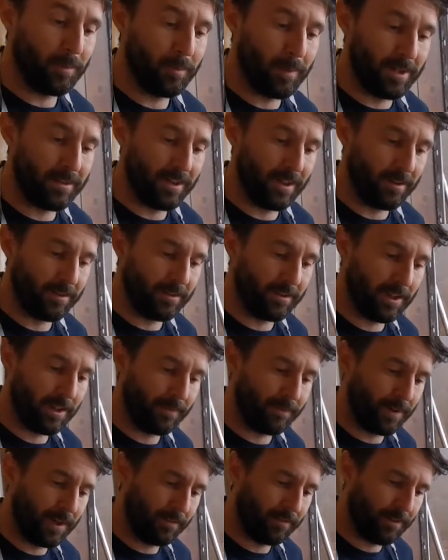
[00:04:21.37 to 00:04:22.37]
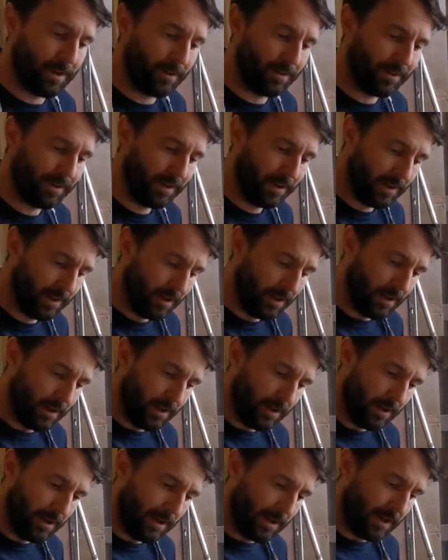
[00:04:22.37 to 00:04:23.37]
them a bit to let the flavour out,
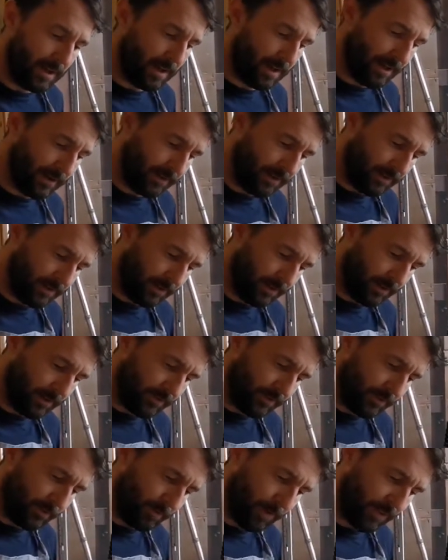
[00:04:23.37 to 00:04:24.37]
and just a